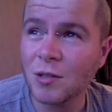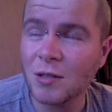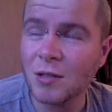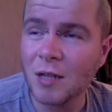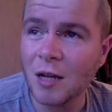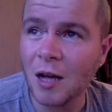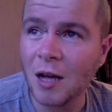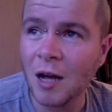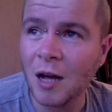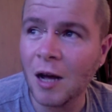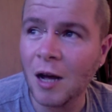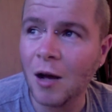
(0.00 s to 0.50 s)

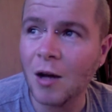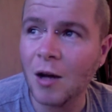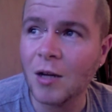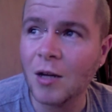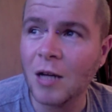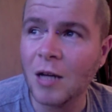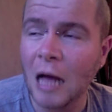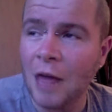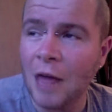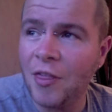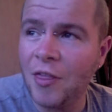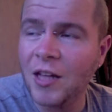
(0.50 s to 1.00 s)
uh,
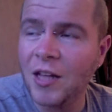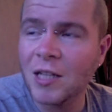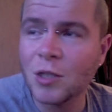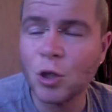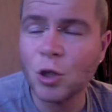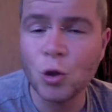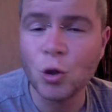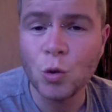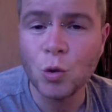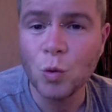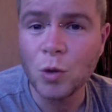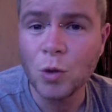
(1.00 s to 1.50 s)
I think
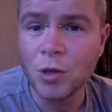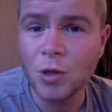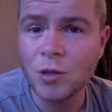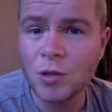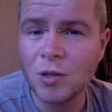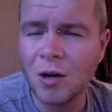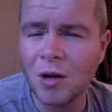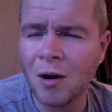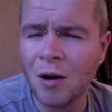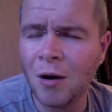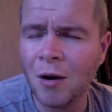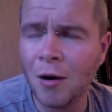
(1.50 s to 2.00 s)
two words
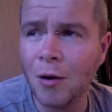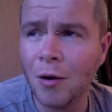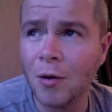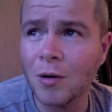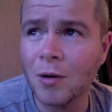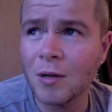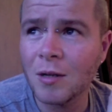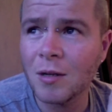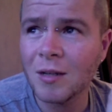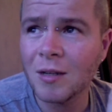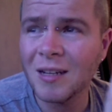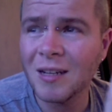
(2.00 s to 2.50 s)
are
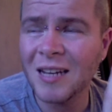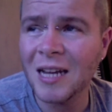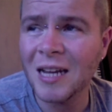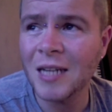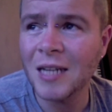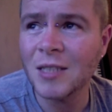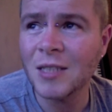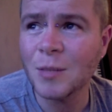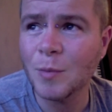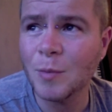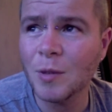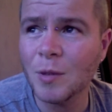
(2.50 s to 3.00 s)

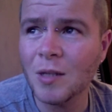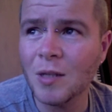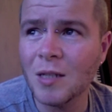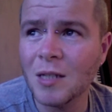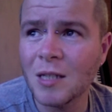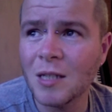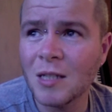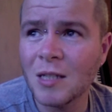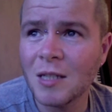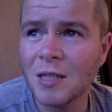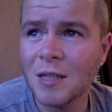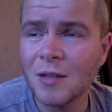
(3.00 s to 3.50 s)
legible
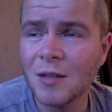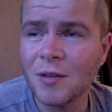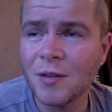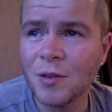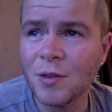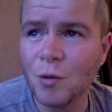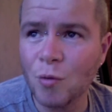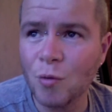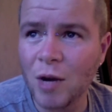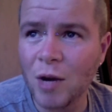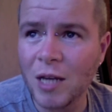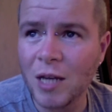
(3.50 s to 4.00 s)
the
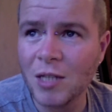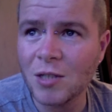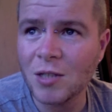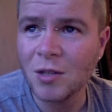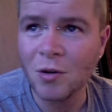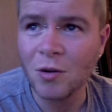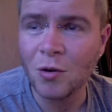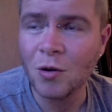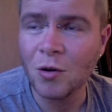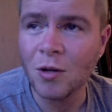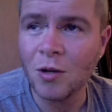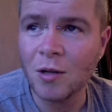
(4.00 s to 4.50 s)
rest are
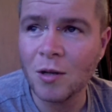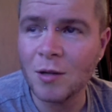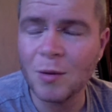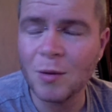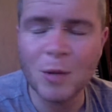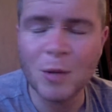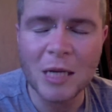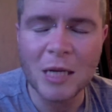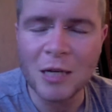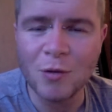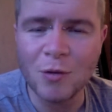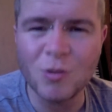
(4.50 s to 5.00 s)
all,
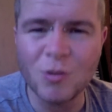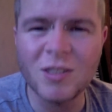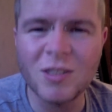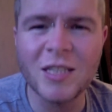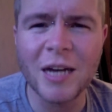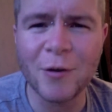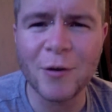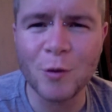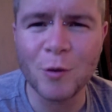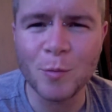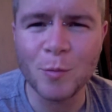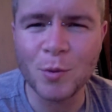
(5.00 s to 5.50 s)
you know,
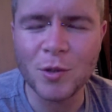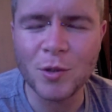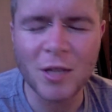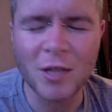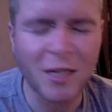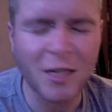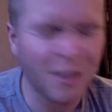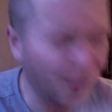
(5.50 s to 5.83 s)
Darren Bertate. I,